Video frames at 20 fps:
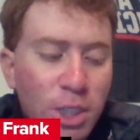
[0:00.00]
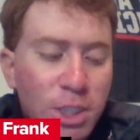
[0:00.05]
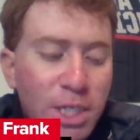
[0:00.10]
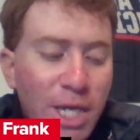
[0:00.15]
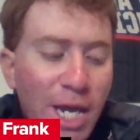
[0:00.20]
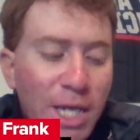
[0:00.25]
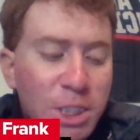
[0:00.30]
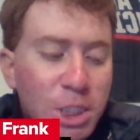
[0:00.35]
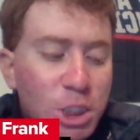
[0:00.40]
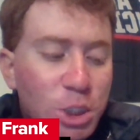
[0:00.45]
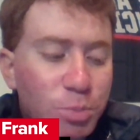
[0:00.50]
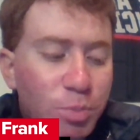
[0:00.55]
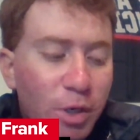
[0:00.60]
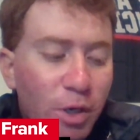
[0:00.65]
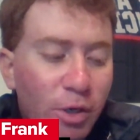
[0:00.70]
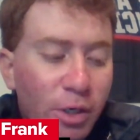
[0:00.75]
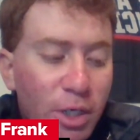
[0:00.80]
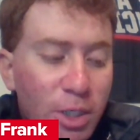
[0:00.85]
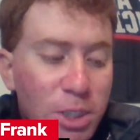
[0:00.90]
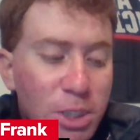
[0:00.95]
He has
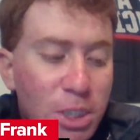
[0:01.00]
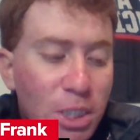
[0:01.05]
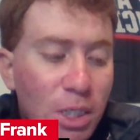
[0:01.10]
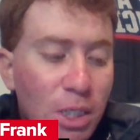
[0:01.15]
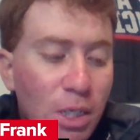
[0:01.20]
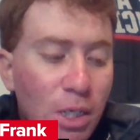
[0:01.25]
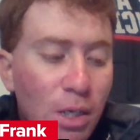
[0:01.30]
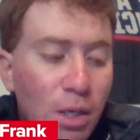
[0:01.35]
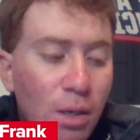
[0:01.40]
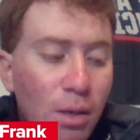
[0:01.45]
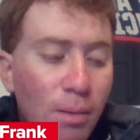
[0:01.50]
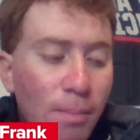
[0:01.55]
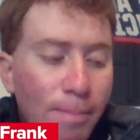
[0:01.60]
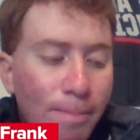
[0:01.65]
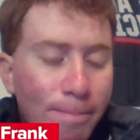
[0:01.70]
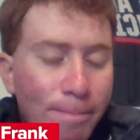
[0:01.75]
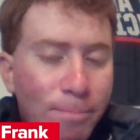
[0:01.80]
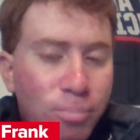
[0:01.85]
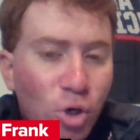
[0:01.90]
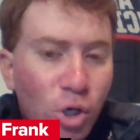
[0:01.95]
experience.
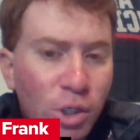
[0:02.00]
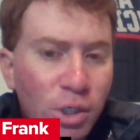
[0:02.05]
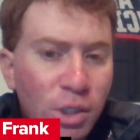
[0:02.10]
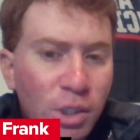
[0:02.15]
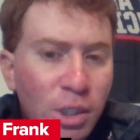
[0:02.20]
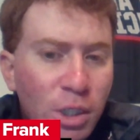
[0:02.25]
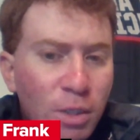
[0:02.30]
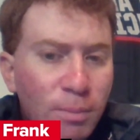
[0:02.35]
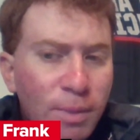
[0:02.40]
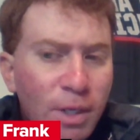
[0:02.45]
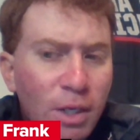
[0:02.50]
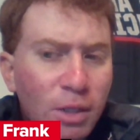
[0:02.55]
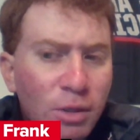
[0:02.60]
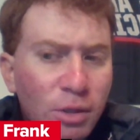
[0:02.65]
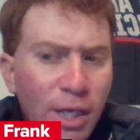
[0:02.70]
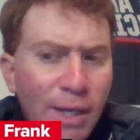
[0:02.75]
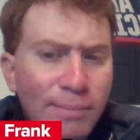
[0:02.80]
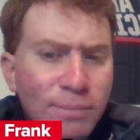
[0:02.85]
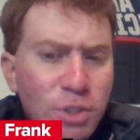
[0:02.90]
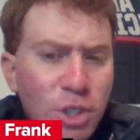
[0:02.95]
But he can be a
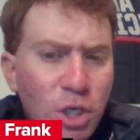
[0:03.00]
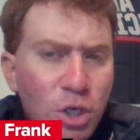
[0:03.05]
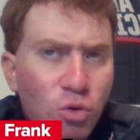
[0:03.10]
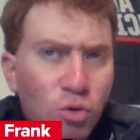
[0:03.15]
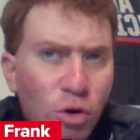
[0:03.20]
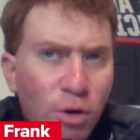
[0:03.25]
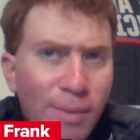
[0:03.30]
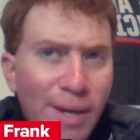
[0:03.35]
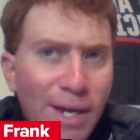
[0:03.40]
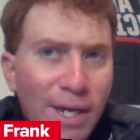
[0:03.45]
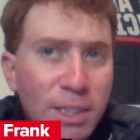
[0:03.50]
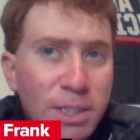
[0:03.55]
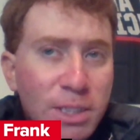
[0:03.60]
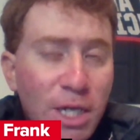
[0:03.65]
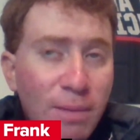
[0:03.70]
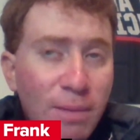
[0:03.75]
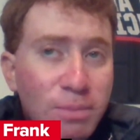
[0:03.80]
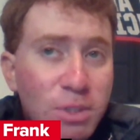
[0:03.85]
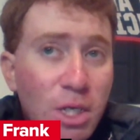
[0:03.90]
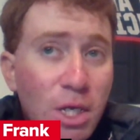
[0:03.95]
lame duck quarterback at
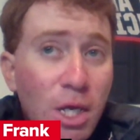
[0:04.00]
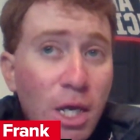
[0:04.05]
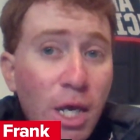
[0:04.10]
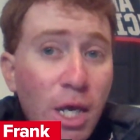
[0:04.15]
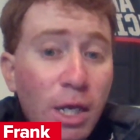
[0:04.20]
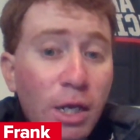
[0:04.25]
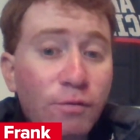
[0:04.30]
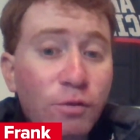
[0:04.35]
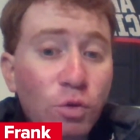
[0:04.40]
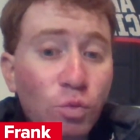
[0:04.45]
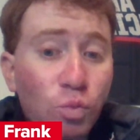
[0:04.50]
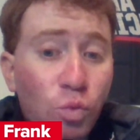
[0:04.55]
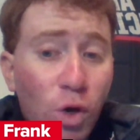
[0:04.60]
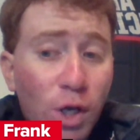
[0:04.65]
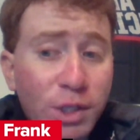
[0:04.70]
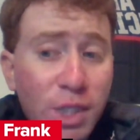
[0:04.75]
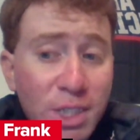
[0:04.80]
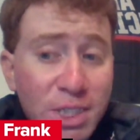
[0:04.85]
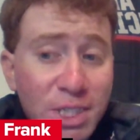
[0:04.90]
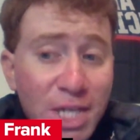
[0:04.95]
times. And if you
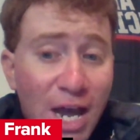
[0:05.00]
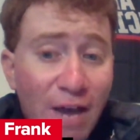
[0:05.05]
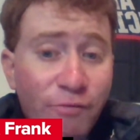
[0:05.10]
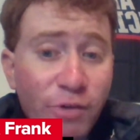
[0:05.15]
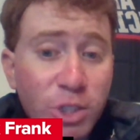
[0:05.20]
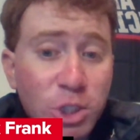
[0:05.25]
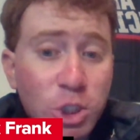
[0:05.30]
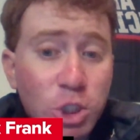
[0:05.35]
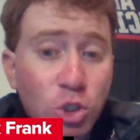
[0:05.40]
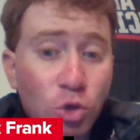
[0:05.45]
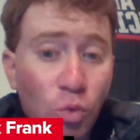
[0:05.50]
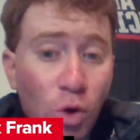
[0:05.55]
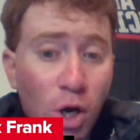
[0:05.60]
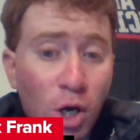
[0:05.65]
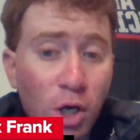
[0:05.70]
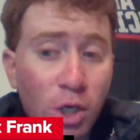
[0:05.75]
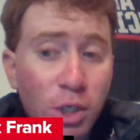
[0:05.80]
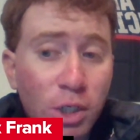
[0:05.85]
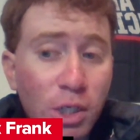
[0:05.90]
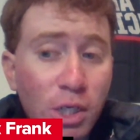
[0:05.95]
want this offense to
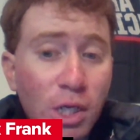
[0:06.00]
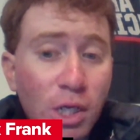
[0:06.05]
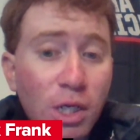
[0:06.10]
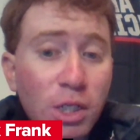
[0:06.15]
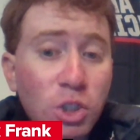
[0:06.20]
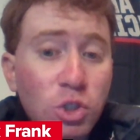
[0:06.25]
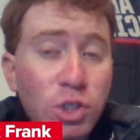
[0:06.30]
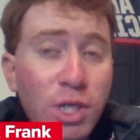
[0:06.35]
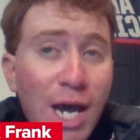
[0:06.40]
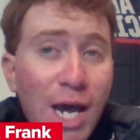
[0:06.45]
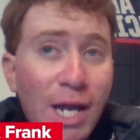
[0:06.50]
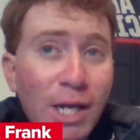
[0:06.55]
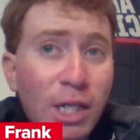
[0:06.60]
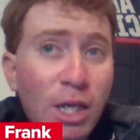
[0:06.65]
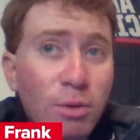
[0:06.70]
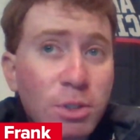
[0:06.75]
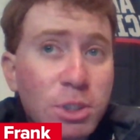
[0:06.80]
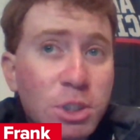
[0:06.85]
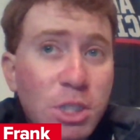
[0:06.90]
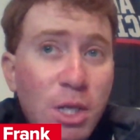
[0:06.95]
work, you got to
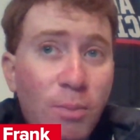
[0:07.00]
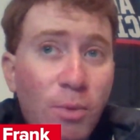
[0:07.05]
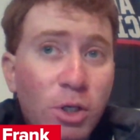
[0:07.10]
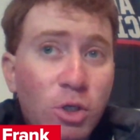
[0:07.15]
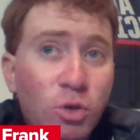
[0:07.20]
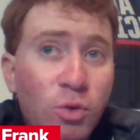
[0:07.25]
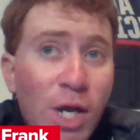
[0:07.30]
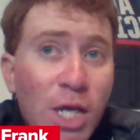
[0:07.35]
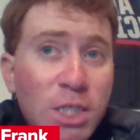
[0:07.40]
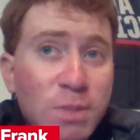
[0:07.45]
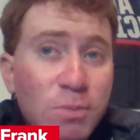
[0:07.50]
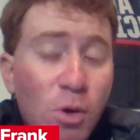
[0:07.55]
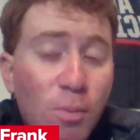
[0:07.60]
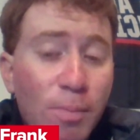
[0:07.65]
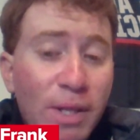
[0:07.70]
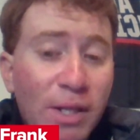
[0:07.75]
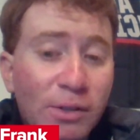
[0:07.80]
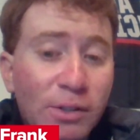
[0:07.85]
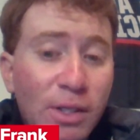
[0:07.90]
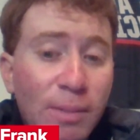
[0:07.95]
go with someone who has
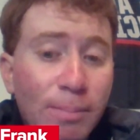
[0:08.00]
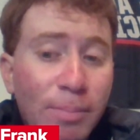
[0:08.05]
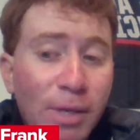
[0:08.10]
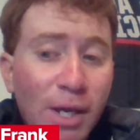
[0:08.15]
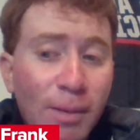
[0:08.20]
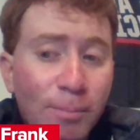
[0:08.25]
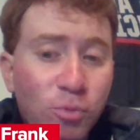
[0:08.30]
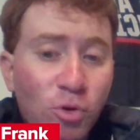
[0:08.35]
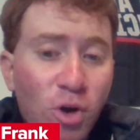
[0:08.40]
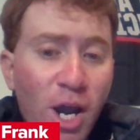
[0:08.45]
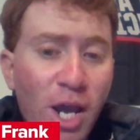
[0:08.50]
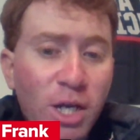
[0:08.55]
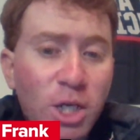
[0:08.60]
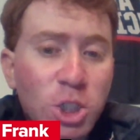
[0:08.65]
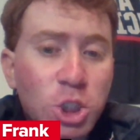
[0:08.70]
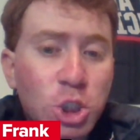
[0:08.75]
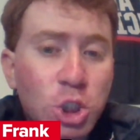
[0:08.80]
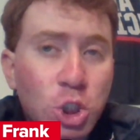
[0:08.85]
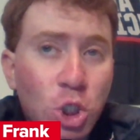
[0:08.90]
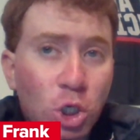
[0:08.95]
mobility. Ben Bryant
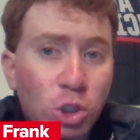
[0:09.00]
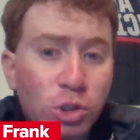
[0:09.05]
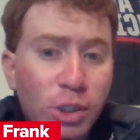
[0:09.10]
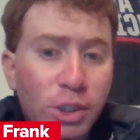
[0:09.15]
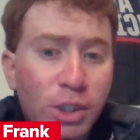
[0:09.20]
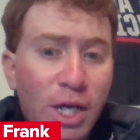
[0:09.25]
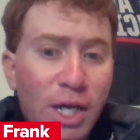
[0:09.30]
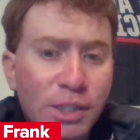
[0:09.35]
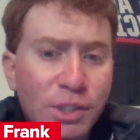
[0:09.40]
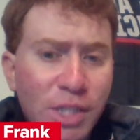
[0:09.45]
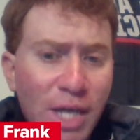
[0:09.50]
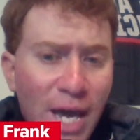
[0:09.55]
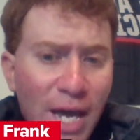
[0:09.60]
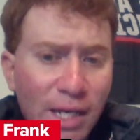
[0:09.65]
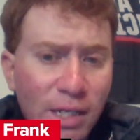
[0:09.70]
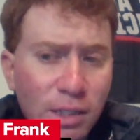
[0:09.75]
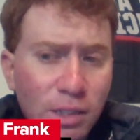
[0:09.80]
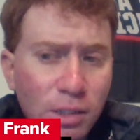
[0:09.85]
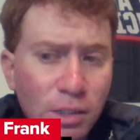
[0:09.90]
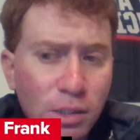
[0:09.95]
is certainly not
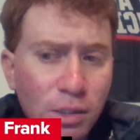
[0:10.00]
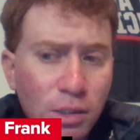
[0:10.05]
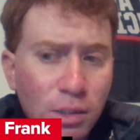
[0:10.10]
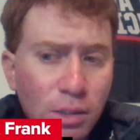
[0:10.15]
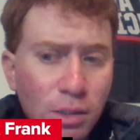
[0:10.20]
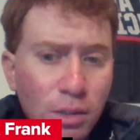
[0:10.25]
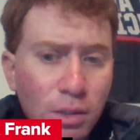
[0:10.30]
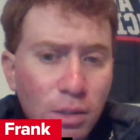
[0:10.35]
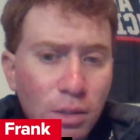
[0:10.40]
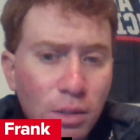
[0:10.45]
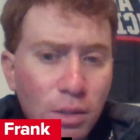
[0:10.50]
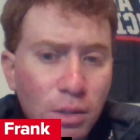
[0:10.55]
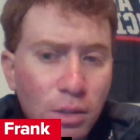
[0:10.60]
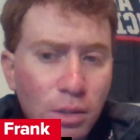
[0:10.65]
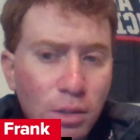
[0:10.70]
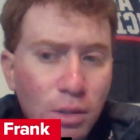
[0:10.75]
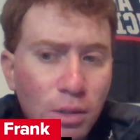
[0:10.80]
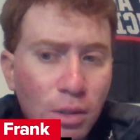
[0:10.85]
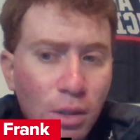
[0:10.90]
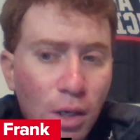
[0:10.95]
that.
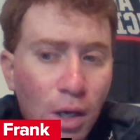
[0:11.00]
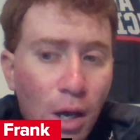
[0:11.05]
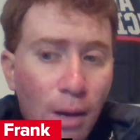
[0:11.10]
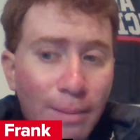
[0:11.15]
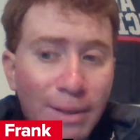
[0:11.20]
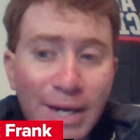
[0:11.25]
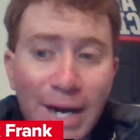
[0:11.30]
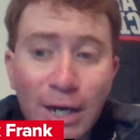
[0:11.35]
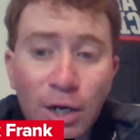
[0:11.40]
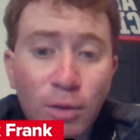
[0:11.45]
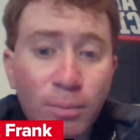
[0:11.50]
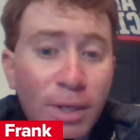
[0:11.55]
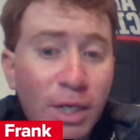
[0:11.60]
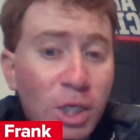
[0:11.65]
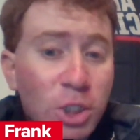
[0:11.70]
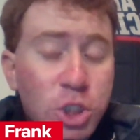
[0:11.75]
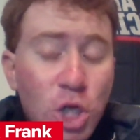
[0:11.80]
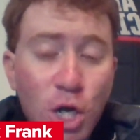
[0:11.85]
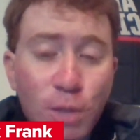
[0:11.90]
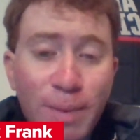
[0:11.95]
I don't
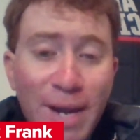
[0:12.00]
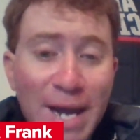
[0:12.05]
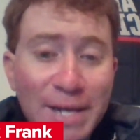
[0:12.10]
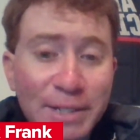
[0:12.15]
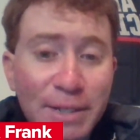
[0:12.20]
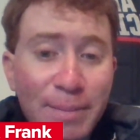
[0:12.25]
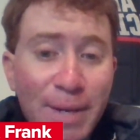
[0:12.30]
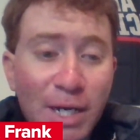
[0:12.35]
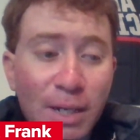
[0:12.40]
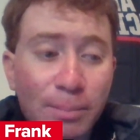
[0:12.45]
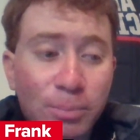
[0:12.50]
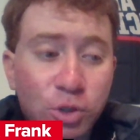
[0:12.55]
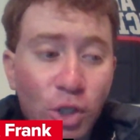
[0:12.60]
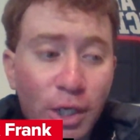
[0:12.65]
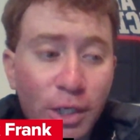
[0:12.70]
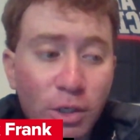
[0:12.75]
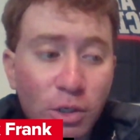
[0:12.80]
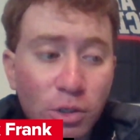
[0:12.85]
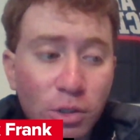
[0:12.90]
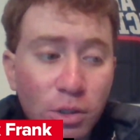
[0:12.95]
mean to talk badly about a
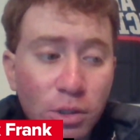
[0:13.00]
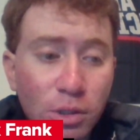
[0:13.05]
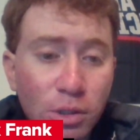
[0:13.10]
player.